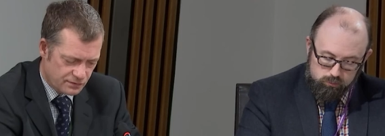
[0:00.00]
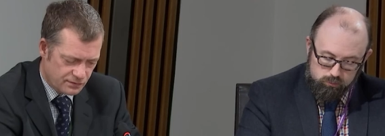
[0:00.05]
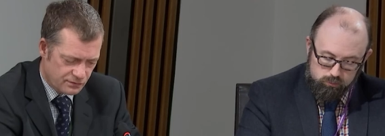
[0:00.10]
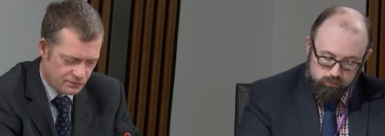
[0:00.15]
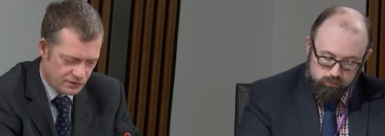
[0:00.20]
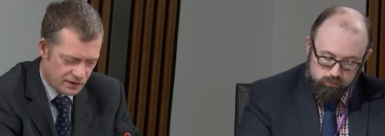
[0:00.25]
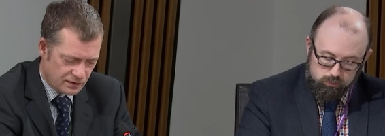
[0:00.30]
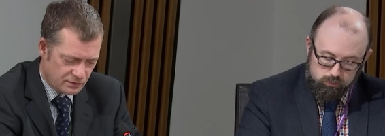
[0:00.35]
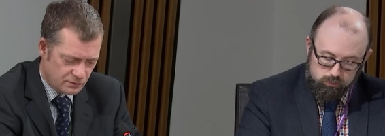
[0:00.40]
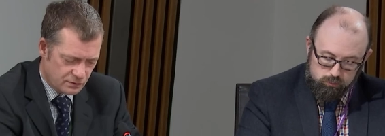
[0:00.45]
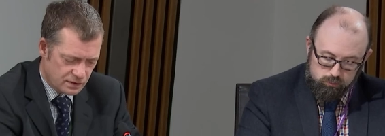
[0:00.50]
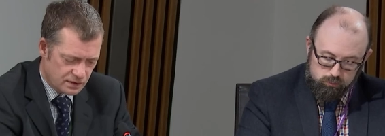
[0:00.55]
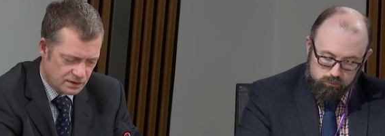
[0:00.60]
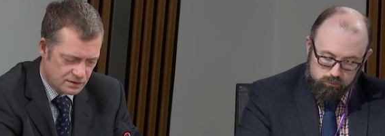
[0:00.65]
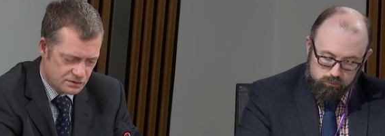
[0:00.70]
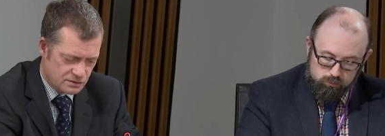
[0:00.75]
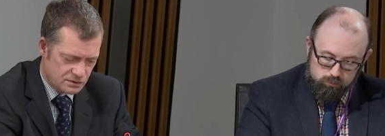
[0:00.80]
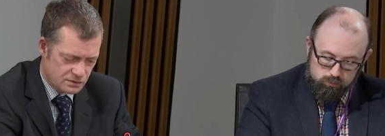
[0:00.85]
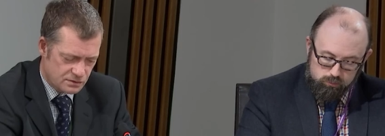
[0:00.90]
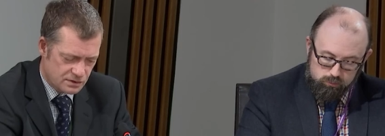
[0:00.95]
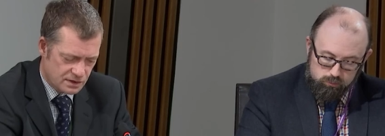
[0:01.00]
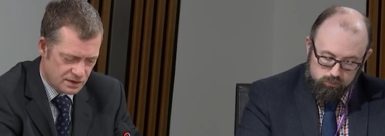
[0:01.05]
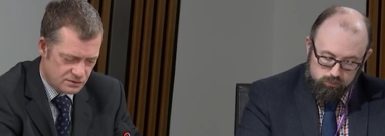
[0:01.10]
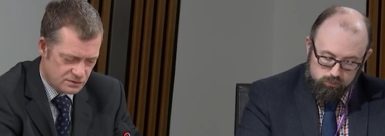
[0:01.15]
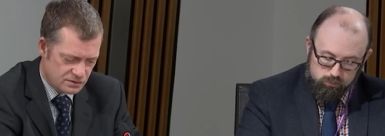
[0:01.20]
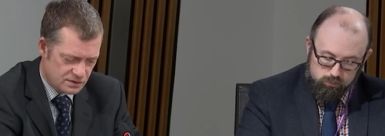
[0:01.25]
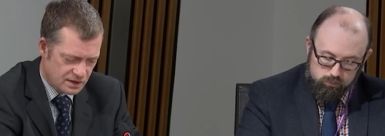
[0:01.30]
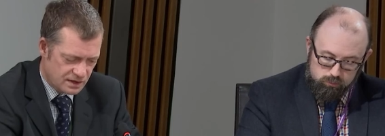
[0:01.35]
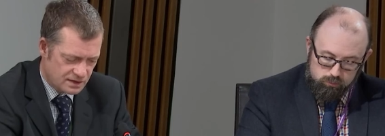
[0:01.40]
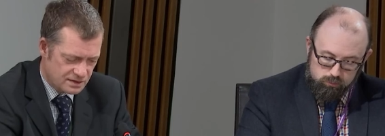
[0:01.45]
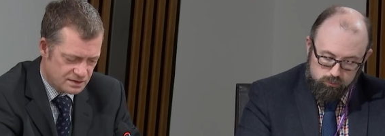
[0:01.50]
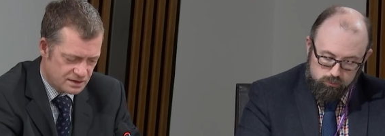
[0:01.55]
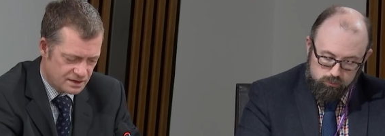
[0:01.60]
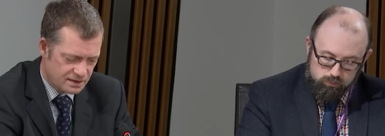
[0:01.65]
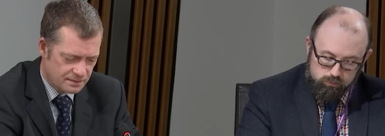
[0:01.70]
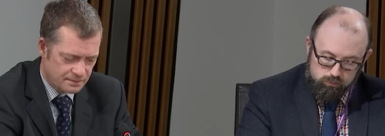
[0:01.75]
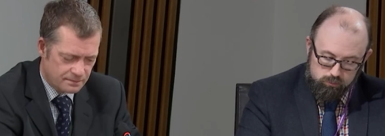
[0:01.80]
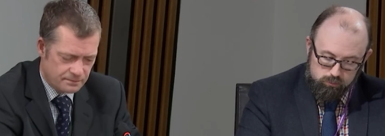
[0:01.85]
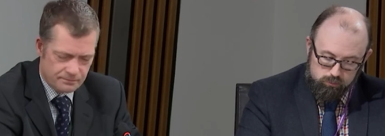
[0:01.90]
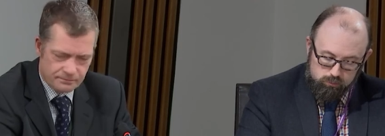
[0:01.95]
Speaker 1: of January
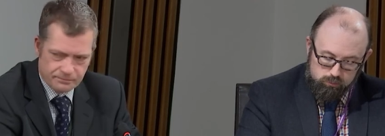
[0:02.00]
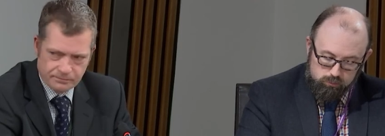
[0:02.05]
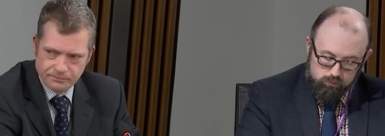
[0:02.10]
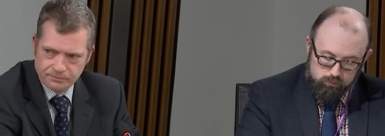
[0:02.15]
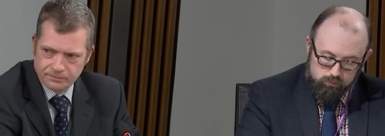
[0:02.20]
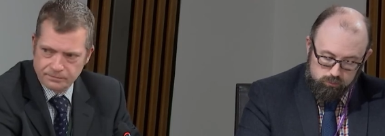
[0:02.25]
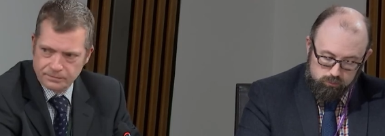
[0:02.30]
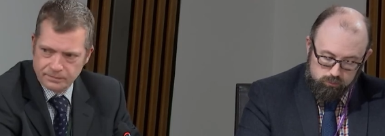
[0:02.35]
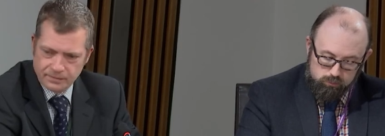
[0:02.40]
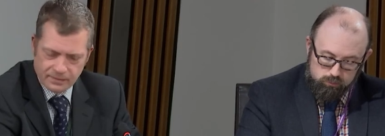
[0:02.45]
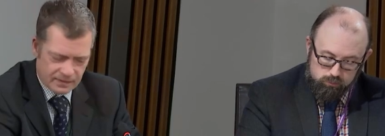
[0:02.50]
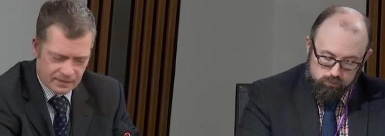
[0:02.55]
2018? Agreed.